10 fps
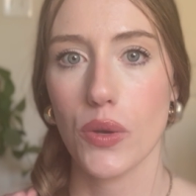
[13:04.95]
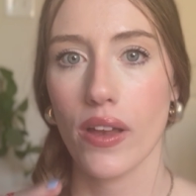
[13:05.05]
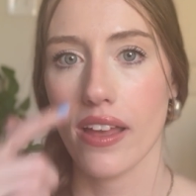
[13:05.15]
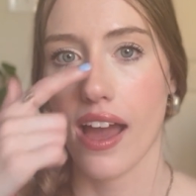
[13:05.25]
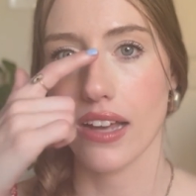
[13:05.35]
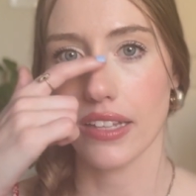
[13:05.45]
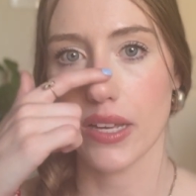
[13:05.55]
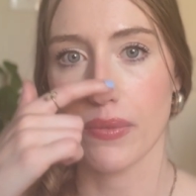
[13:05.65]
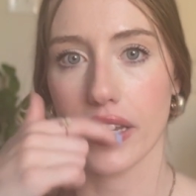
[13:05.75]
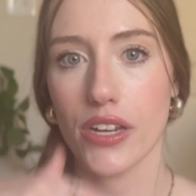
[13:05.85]
it,
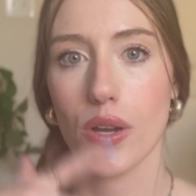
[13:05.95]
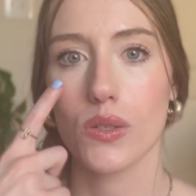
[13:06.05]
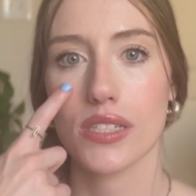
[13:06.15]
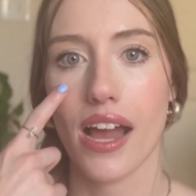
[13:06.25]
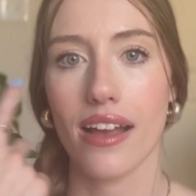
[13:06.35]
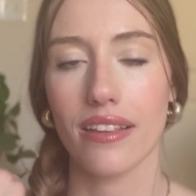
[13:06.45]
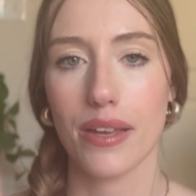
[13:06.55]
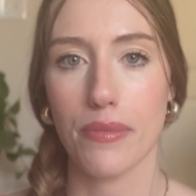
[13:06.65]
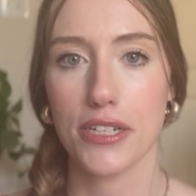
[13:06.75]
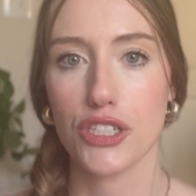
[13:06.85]
highlight my nose, highlight
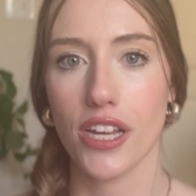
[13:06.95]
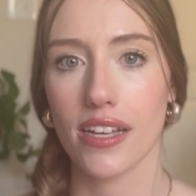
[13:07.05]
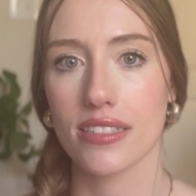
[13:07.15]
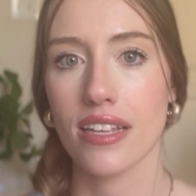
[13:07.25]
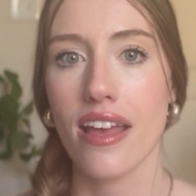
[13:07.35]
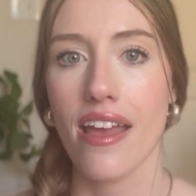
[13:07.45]
my cheeks,